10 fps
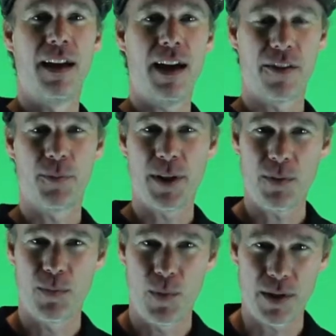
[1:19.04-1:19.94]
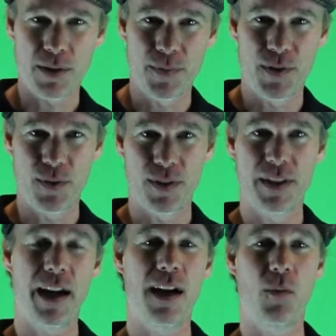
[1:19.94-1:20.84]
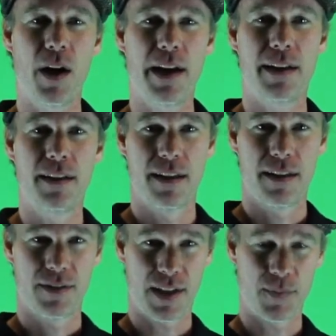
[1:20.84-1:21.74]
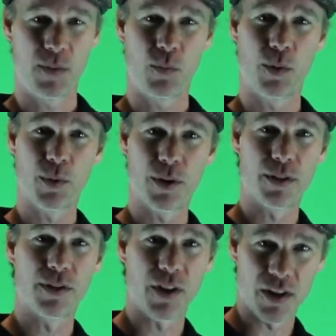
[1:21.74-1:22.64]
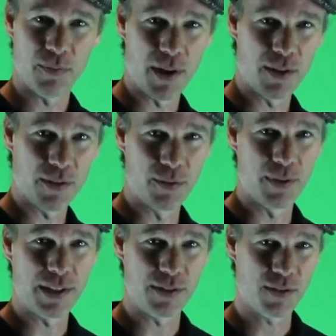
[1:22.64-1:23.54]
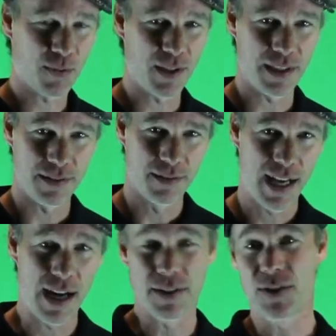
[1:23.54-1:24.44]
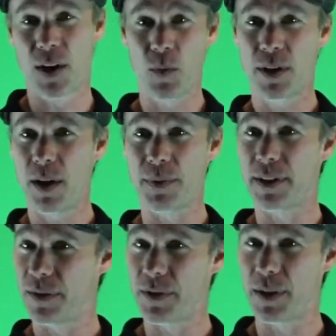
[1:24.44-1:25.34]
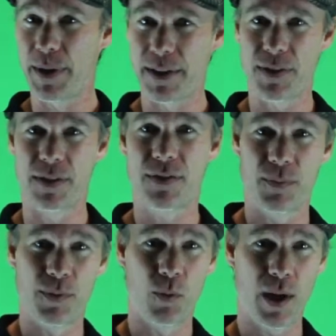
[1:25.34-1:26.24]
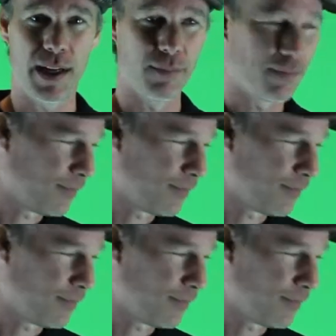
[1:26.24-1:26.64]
Hi everybody, welcome to the DIY segment where we're going to talk about the green screen, how to set one up in a very basic, simple way.